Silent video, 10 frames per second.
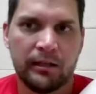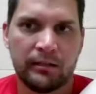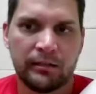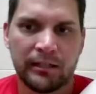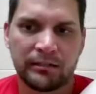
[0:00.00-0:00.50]

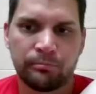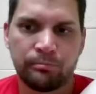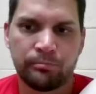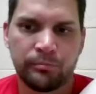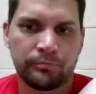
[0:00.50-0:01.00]
And that's
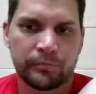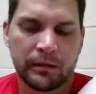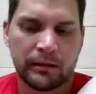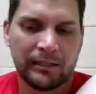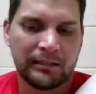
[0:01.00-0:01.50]

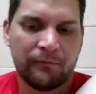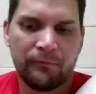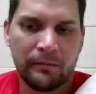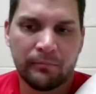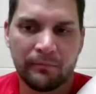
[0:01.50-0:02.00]
have
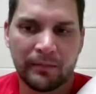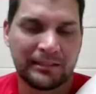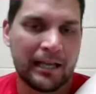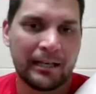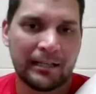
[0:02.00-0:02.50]
been my
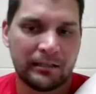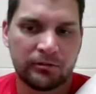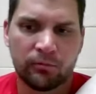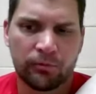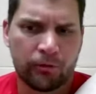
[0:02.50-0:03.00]

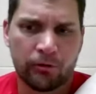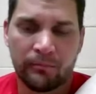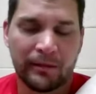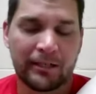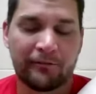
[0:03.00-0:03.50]
mentality
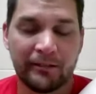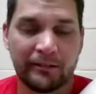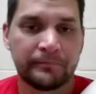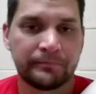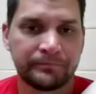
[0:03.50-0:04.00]
throughout my
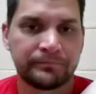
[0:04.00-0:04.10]
career.